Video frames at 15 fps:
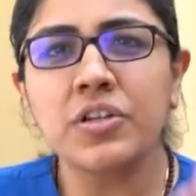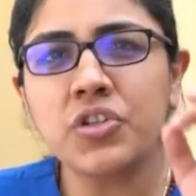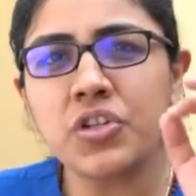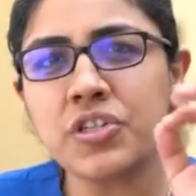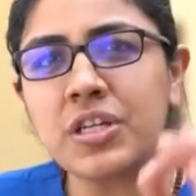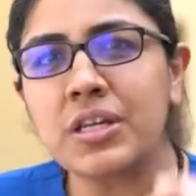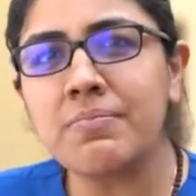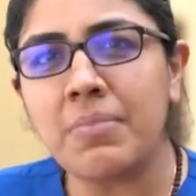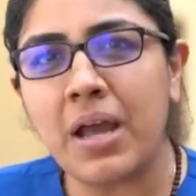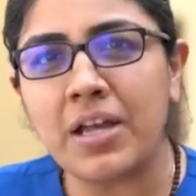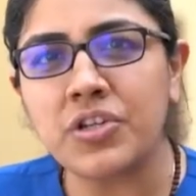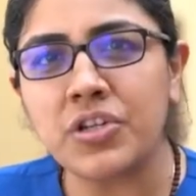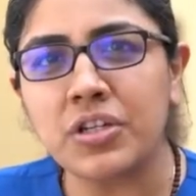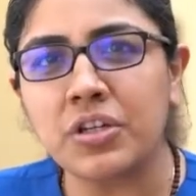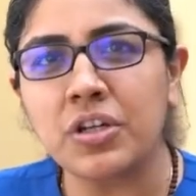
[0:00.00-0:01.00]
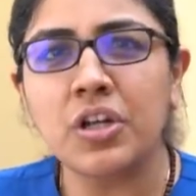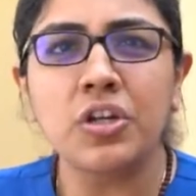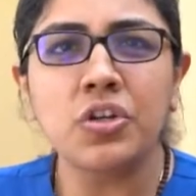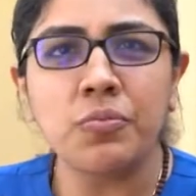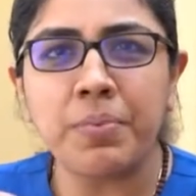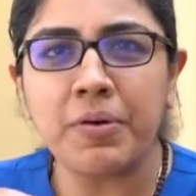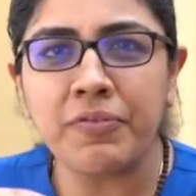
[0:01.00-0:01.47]
Just imagine,
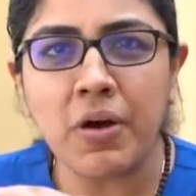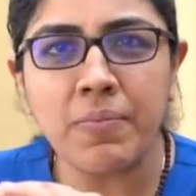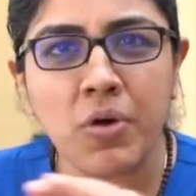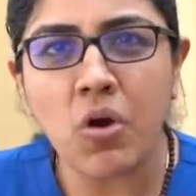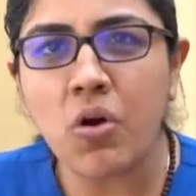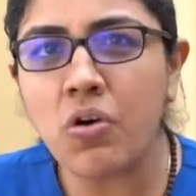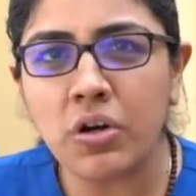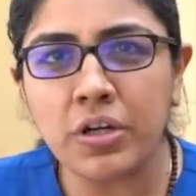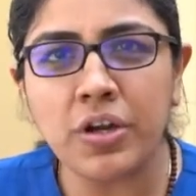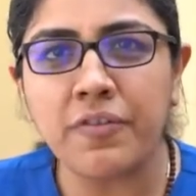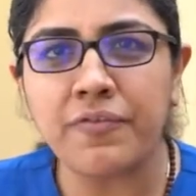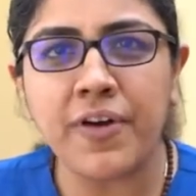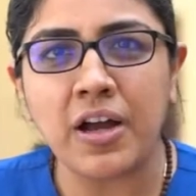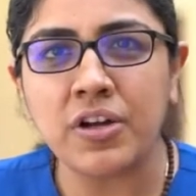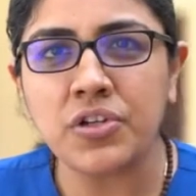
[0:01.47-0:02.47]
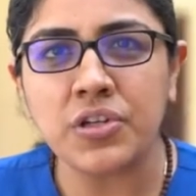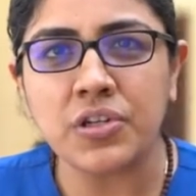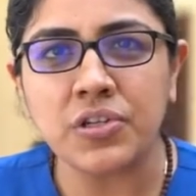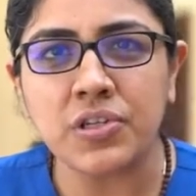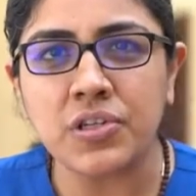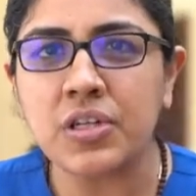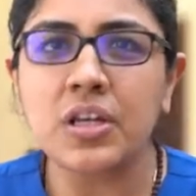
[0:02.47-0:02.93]
you perform all your
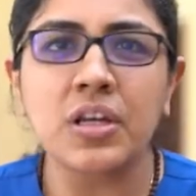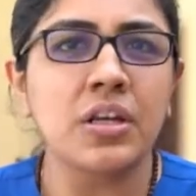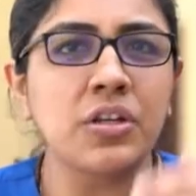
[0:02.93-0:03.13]
functions.